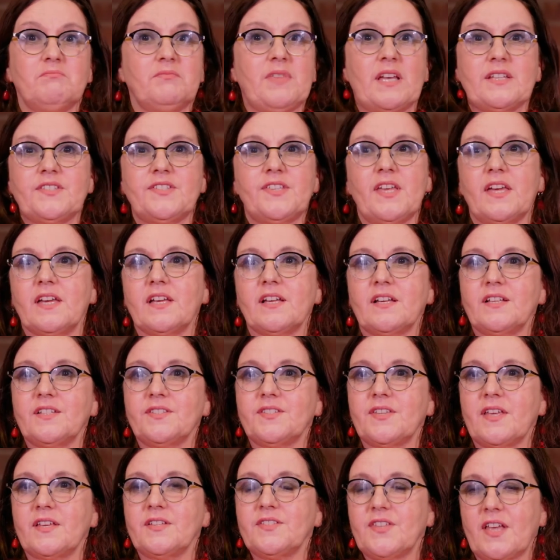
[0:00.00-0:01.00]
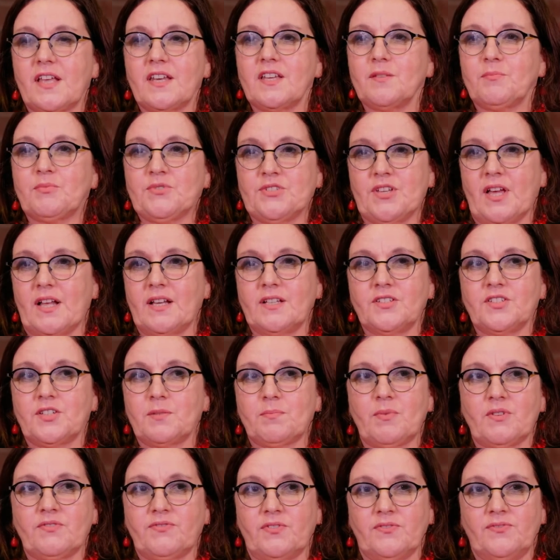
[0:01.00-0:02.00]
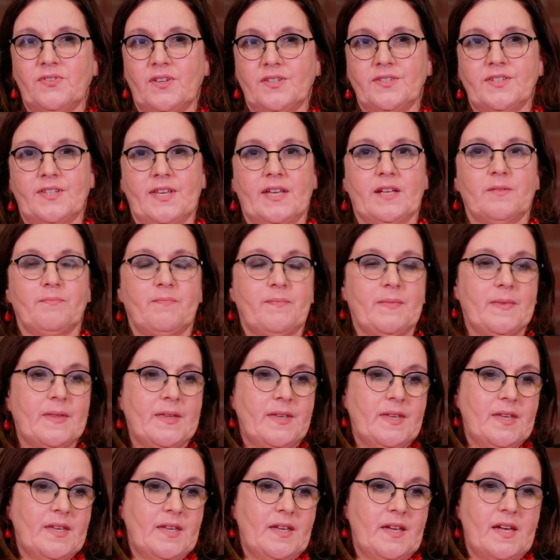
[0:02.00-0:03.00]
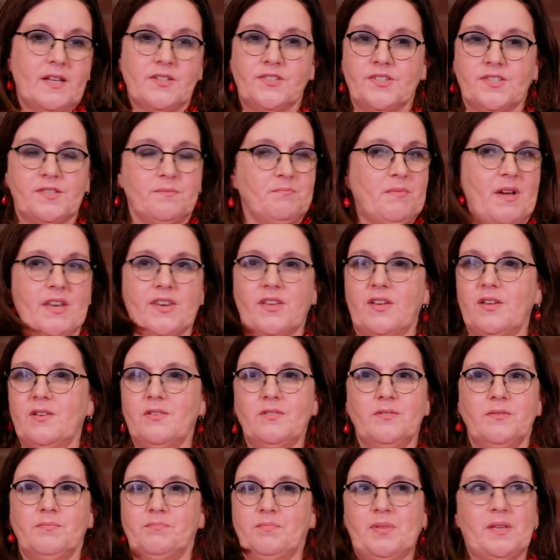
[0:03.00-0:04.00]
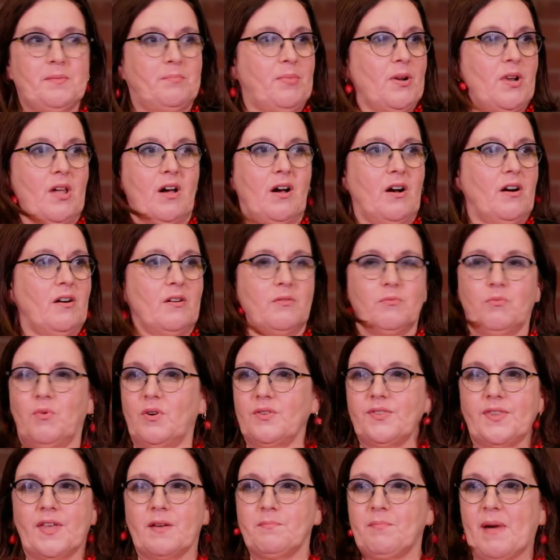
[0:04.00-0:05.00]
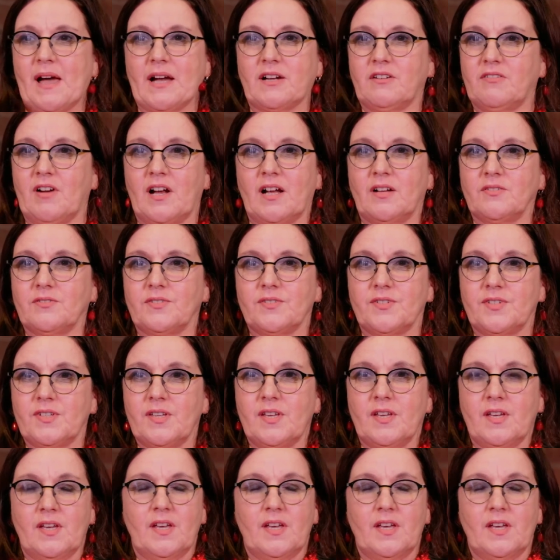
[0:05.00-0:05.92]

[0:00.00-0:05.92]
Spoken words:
that's it. It's eligible for funding. It doesn't matter who people are, what their background.